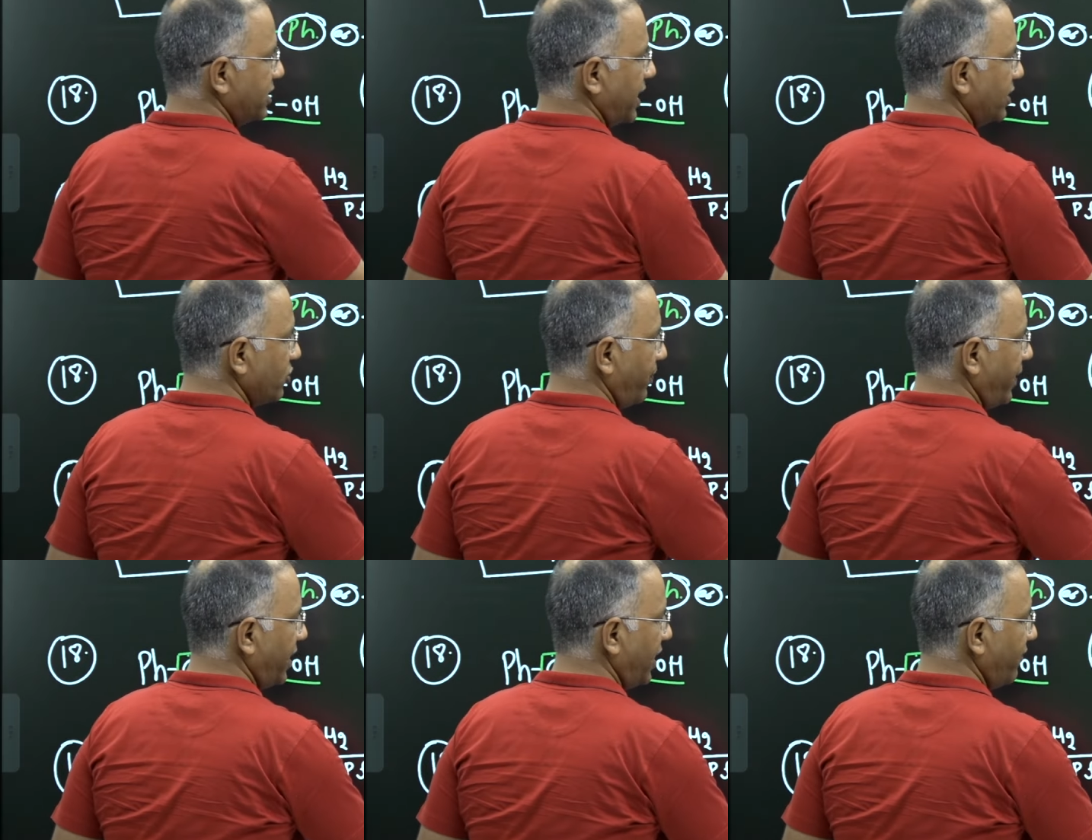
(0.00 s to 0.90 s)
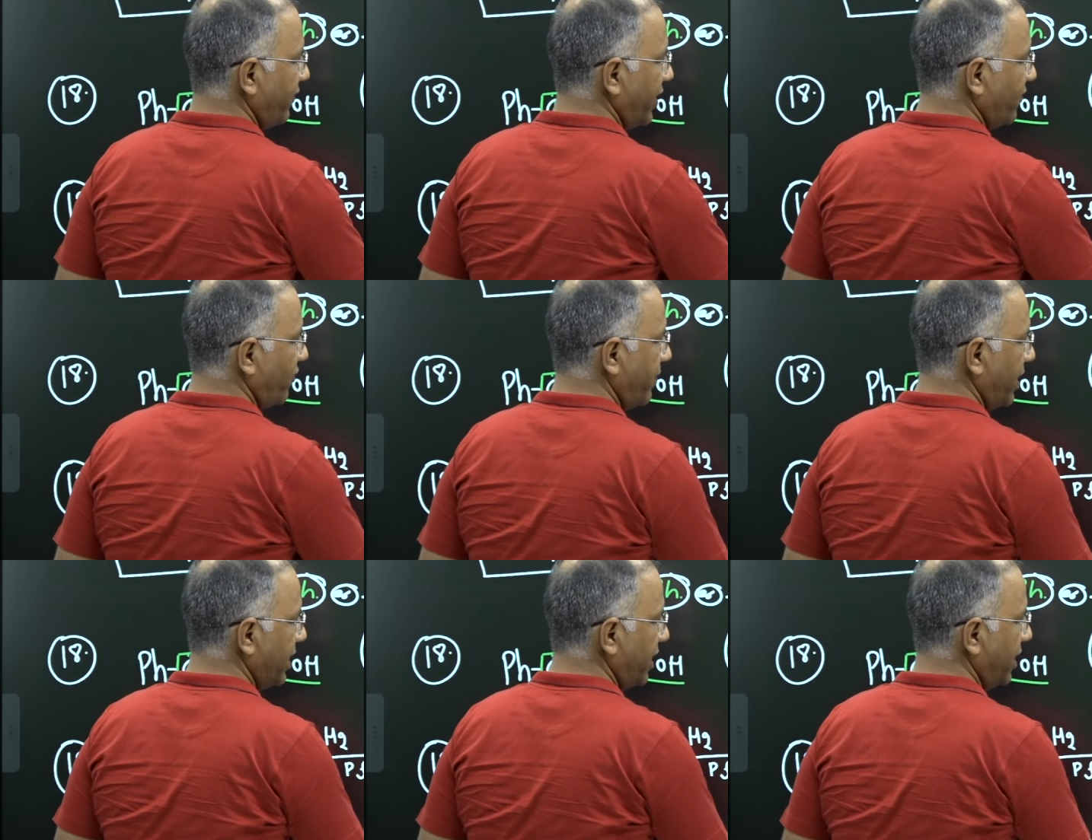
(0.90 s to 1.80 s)
is isopentane, we can form
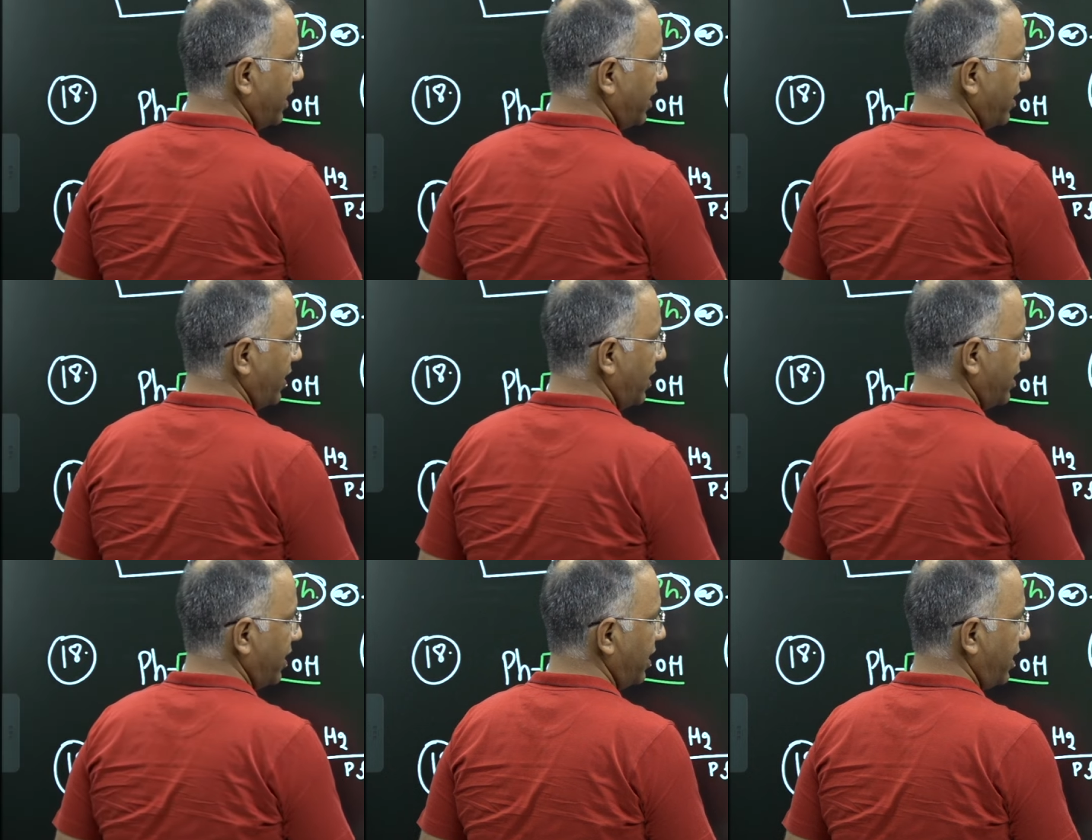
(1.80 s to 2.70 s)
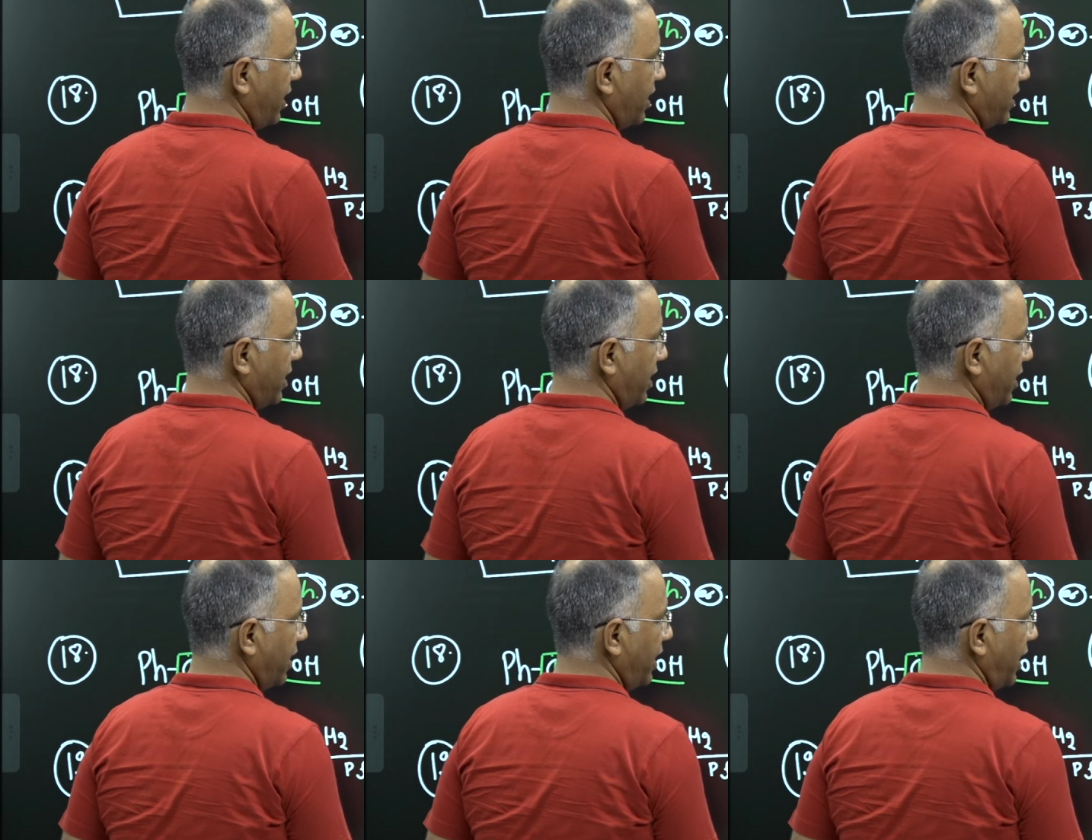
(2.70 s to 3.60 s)
alkene here, alkene here, alkene here.
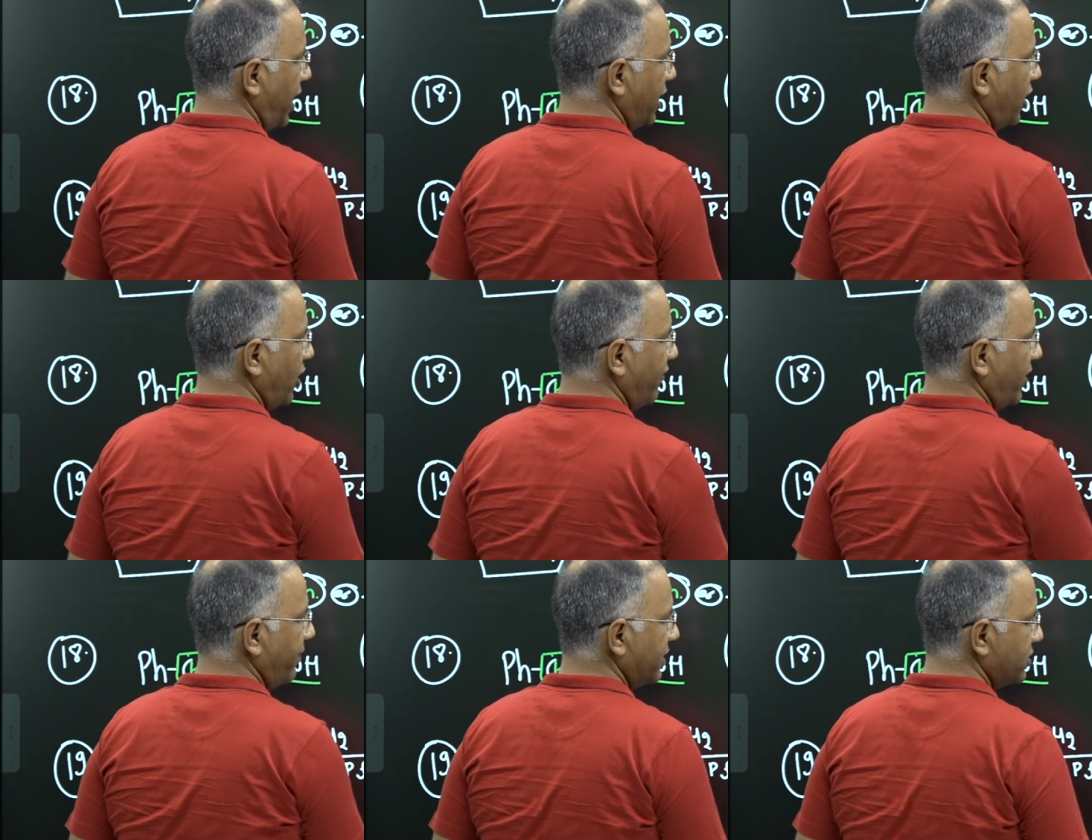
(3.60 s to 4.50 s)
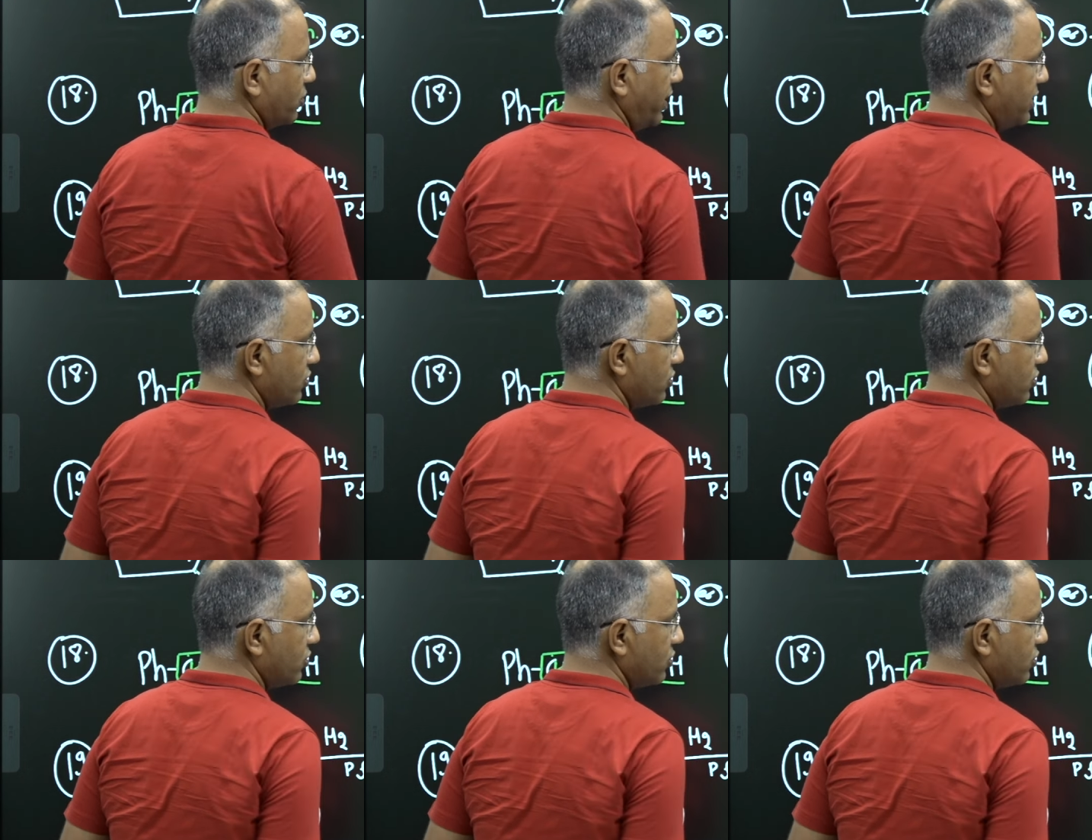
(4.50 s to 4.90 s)
And none of them is showing